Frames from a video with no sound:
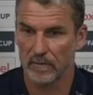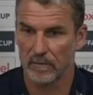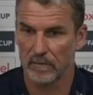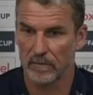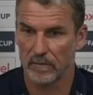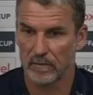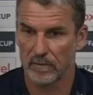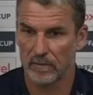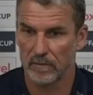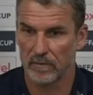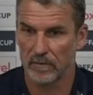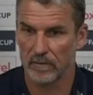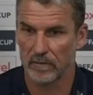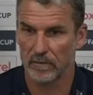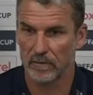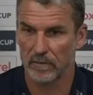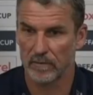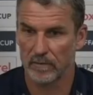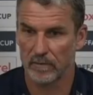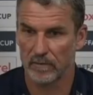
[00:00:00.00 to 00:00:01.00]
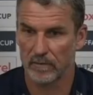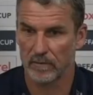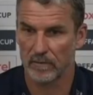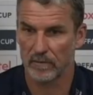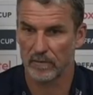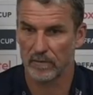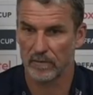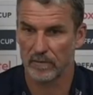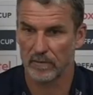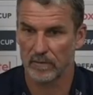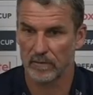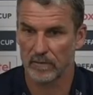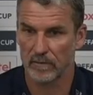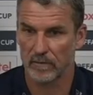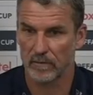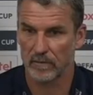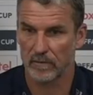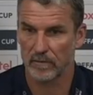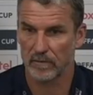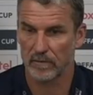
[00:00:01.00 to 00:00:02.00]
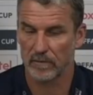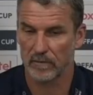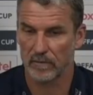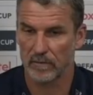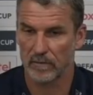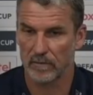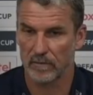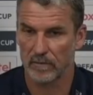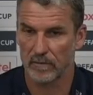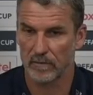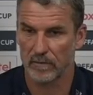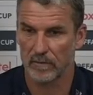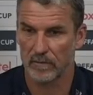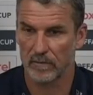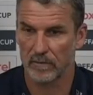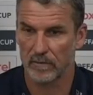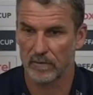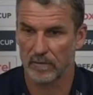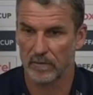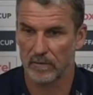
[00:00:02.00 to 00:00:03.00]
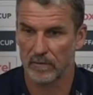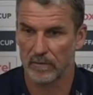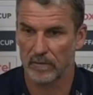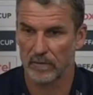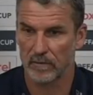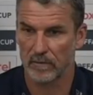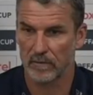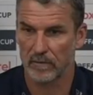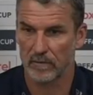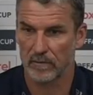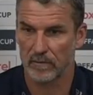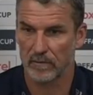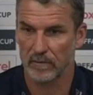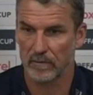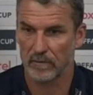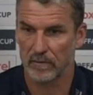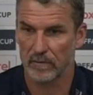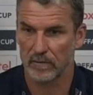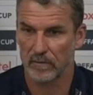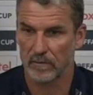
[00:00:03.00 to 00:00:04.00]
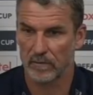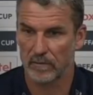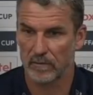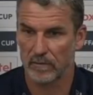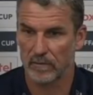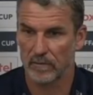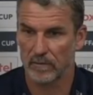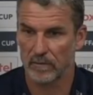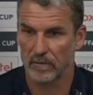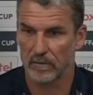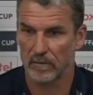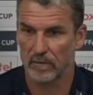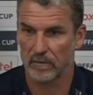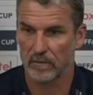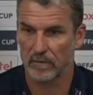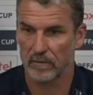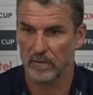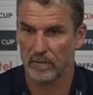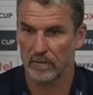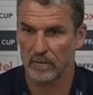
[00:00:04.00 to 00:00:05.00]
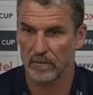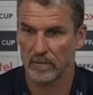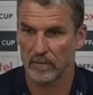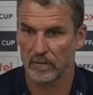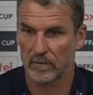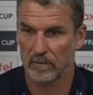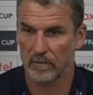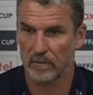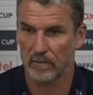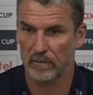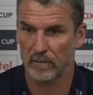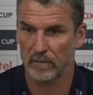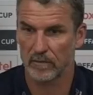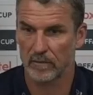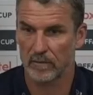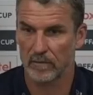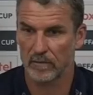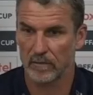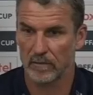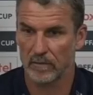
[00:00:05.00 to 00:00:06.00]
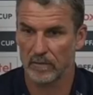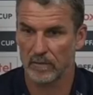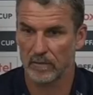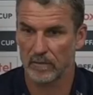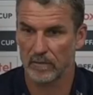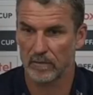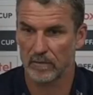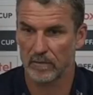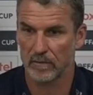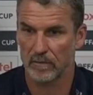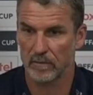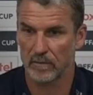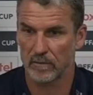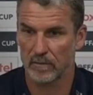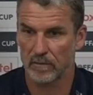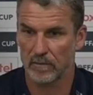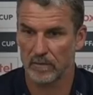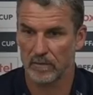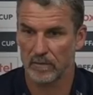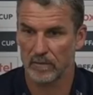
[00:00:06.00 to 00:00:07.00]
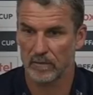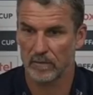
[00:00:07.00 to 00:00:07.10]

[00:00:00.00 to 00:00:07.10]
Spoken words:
[no speech]